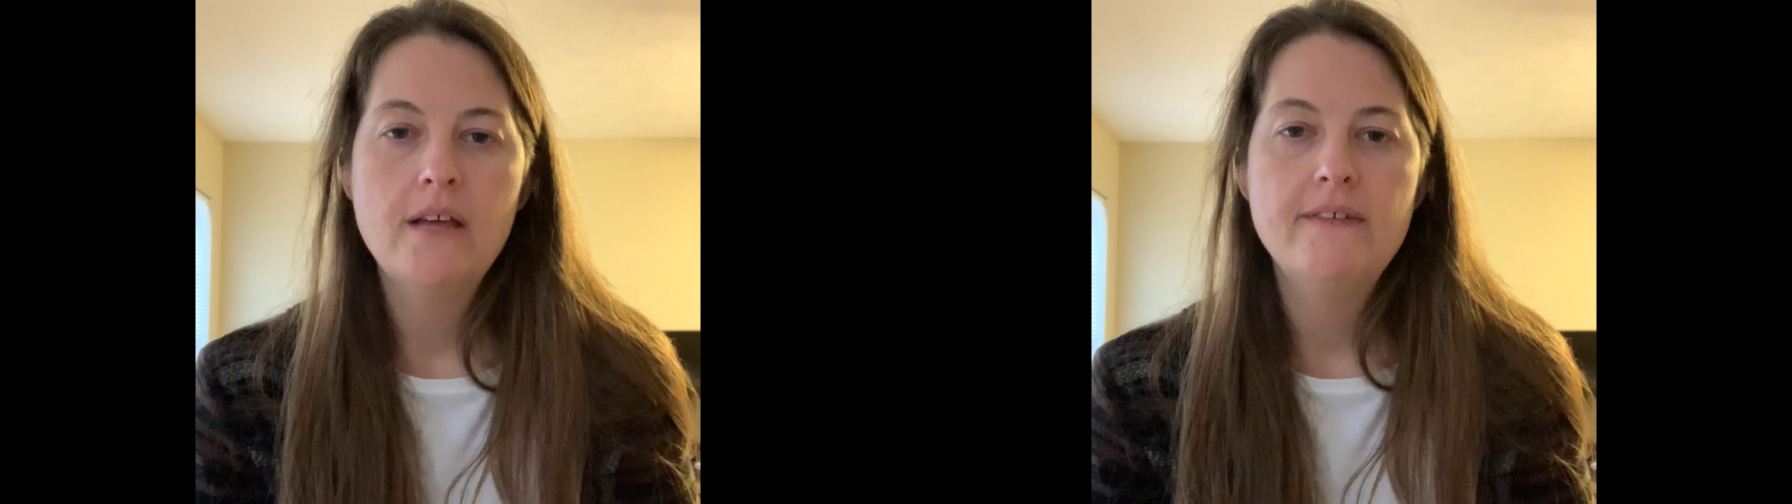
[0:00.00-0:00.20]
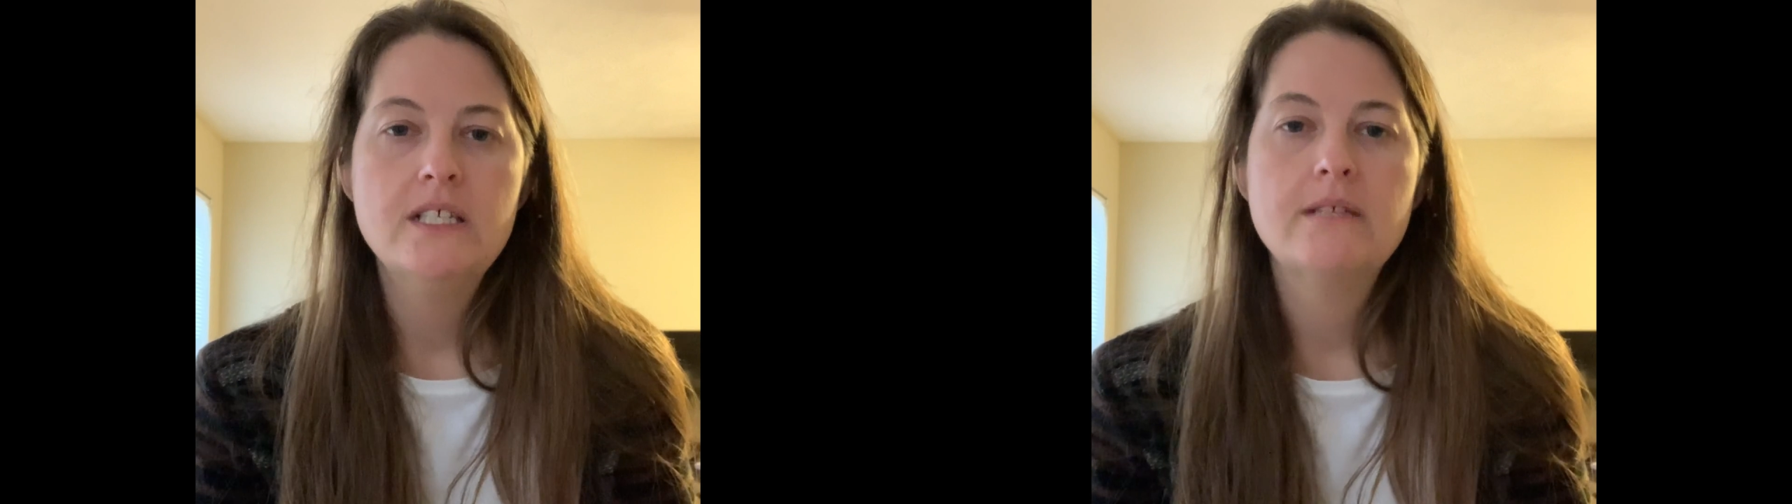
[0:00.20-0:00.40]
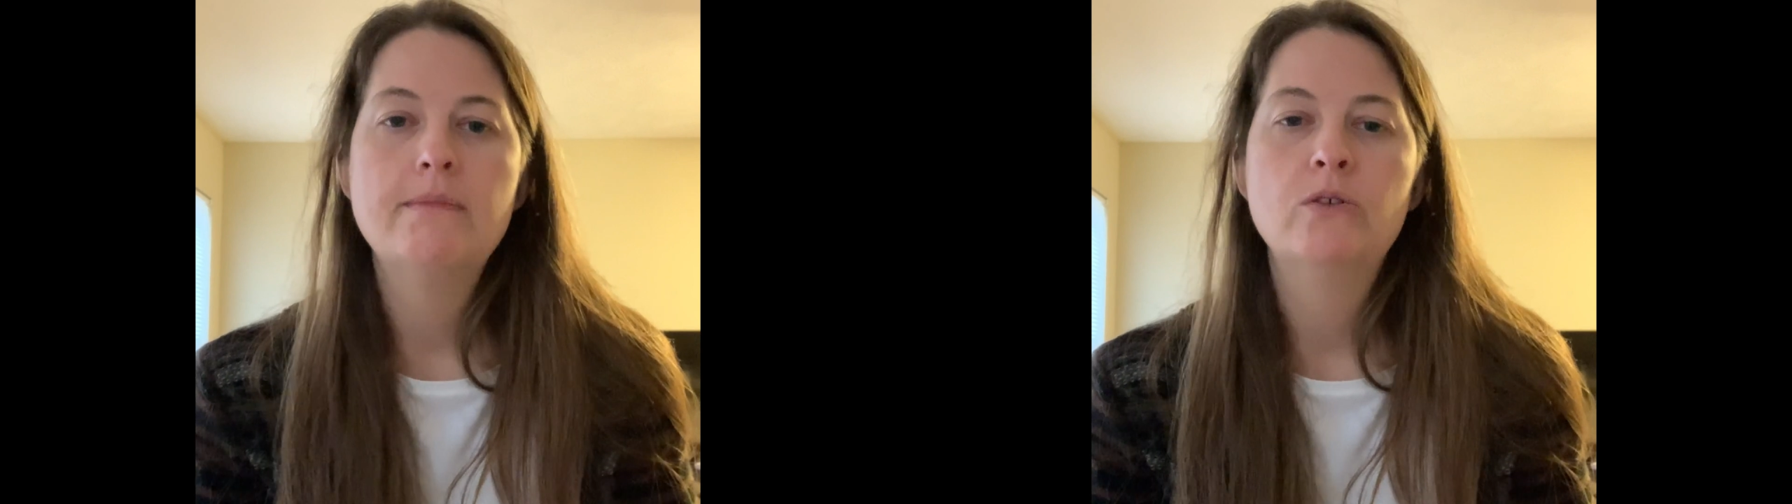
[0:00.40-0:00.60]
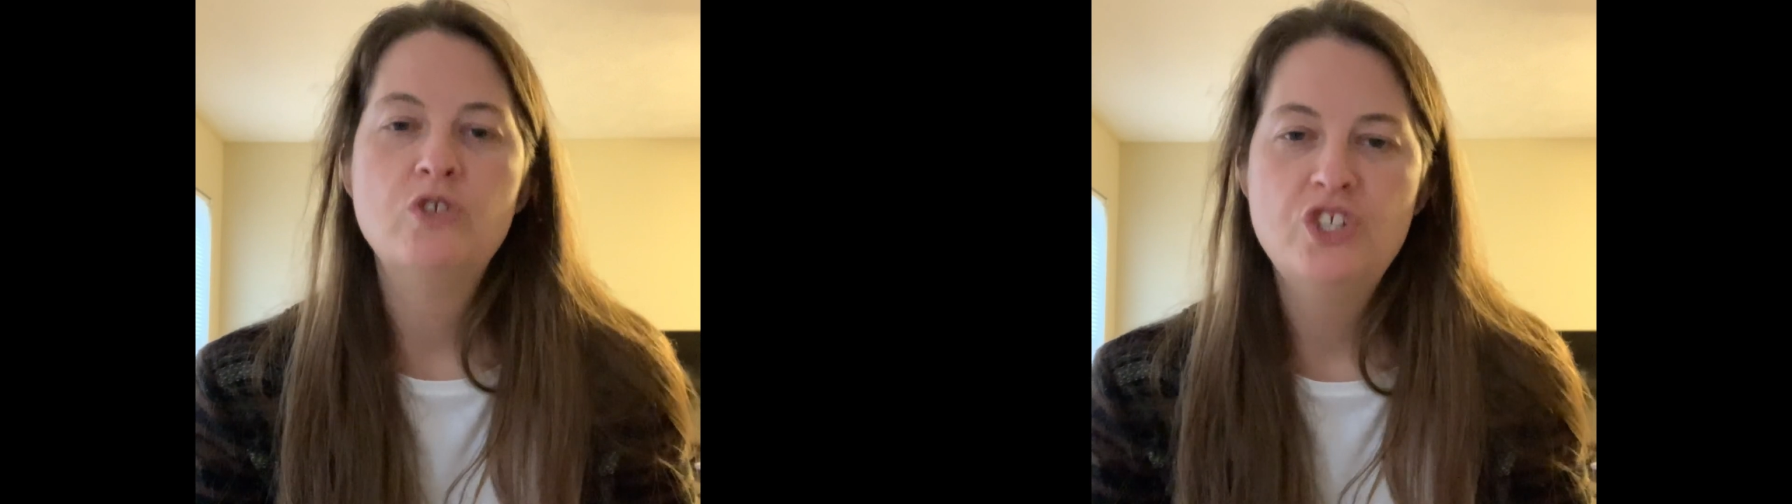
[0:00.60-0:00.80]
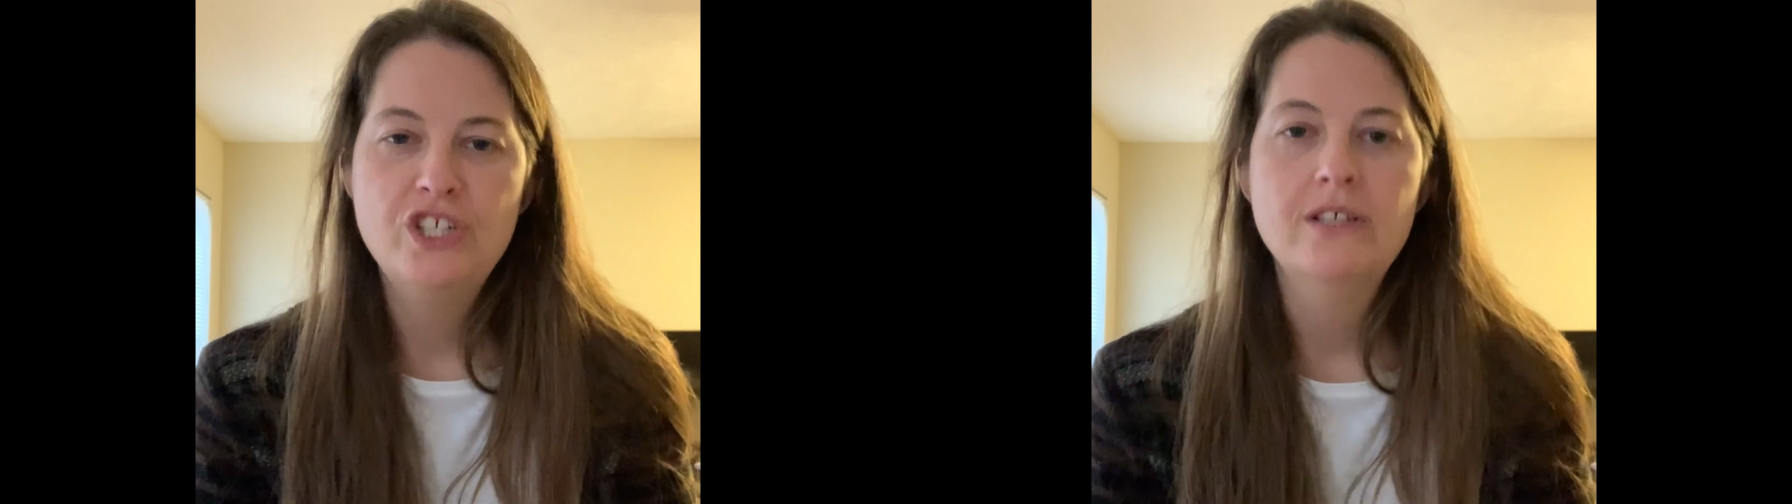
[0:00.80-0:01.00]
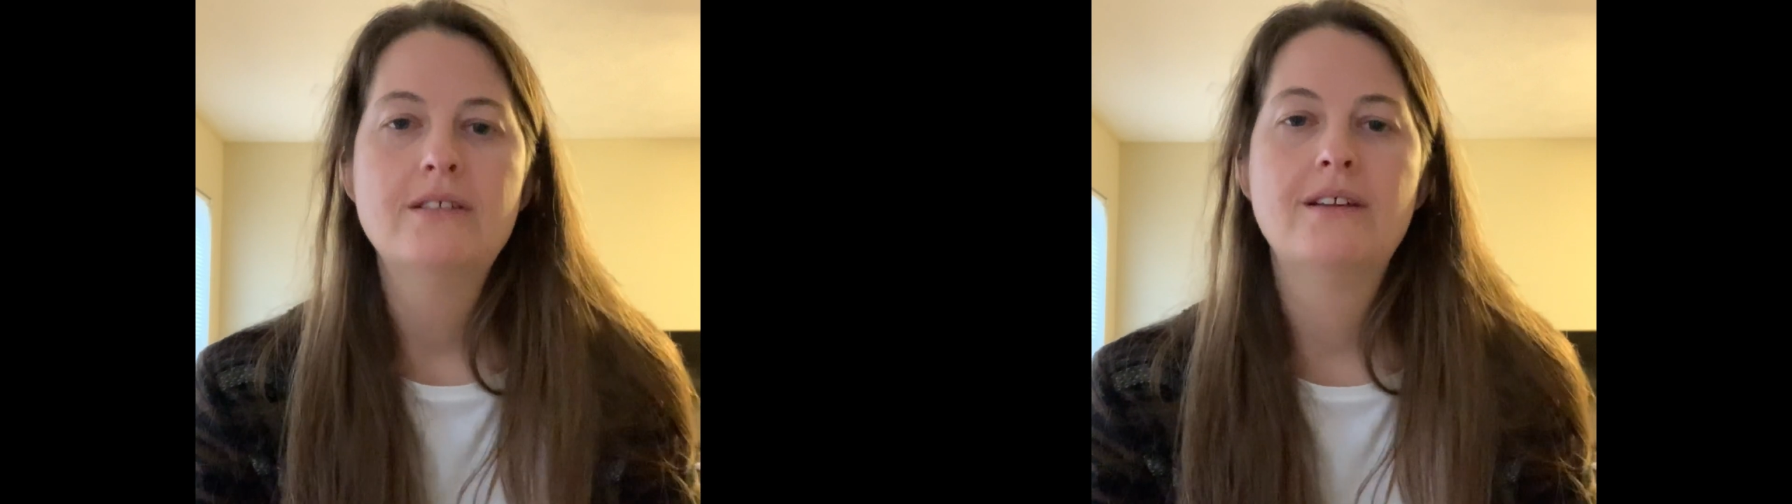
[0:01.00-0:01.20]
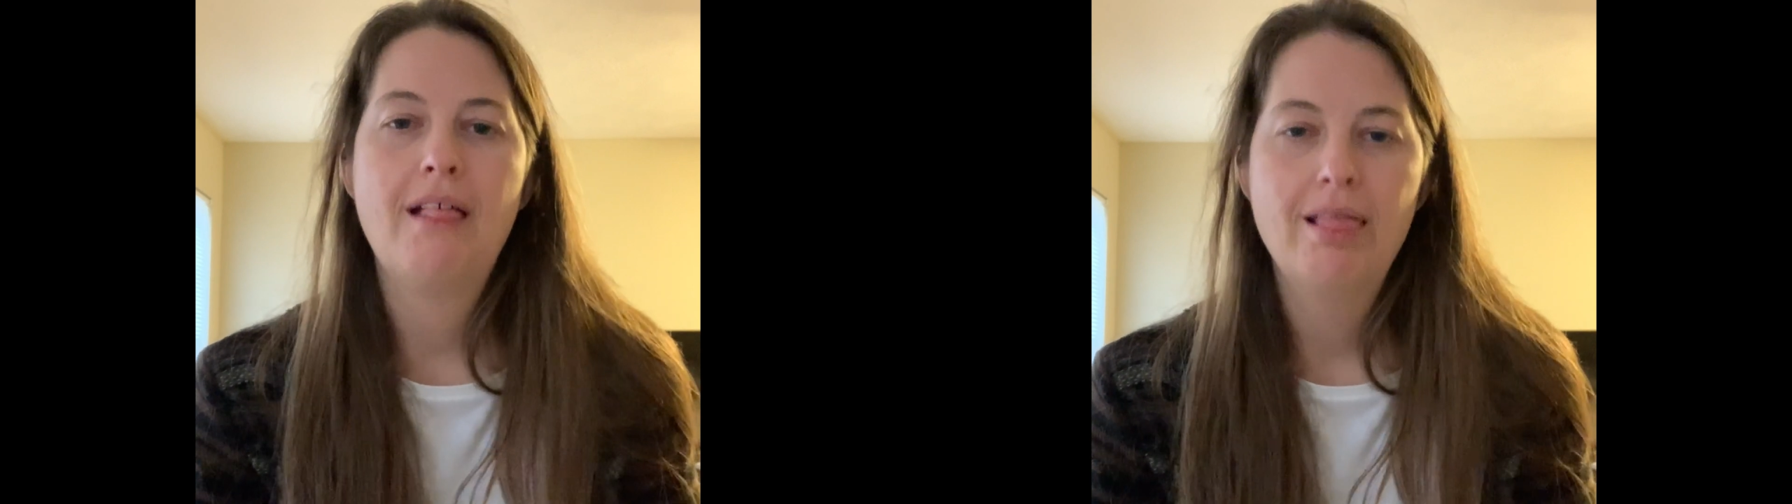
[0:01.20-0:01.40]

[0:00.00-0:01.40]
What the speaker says: it smelled just